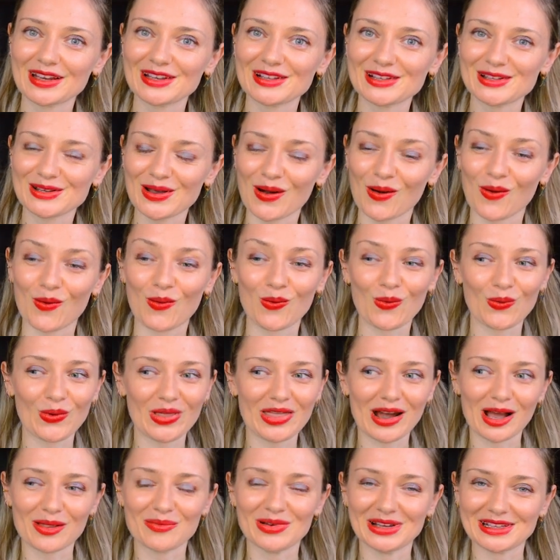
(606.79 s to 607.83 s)
So,
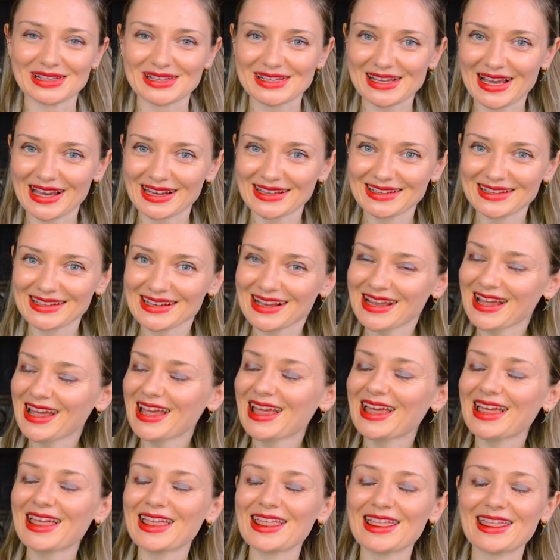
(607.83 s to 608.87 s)
with that being said,
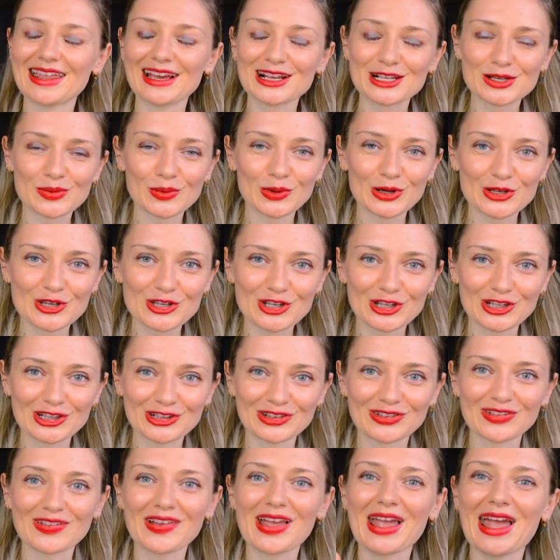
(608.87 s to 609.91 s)
thanks for
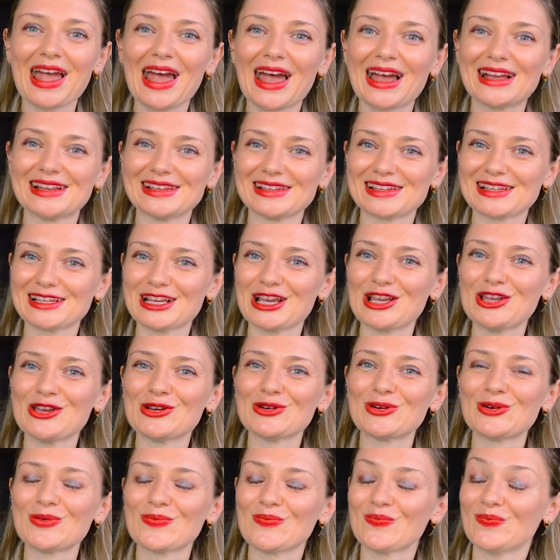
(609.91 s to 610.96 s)
watching and see
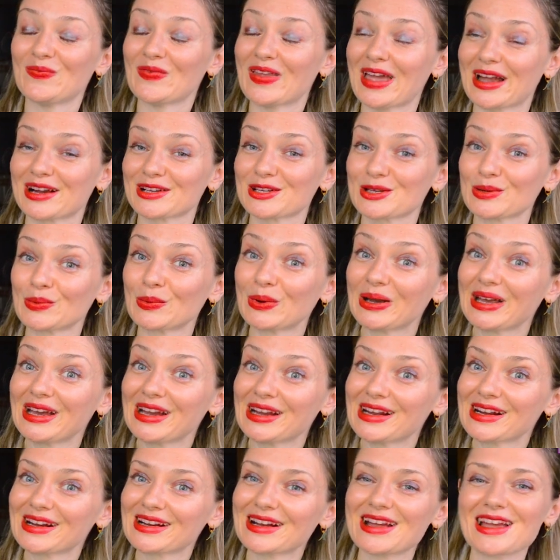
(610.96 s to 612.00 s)
you next
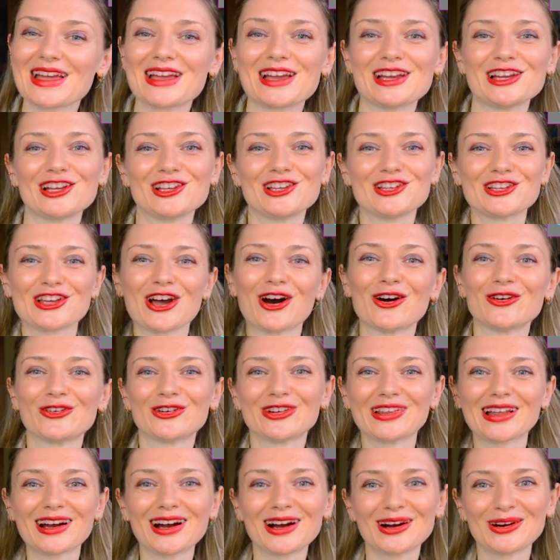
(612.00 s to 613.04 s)
week. Ciao
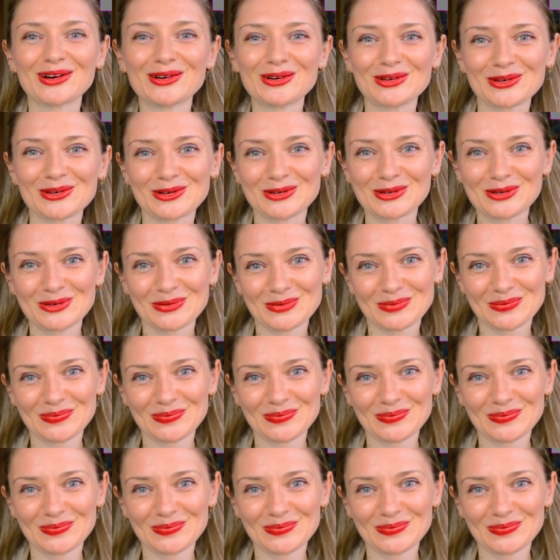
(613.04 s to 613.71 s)
for now!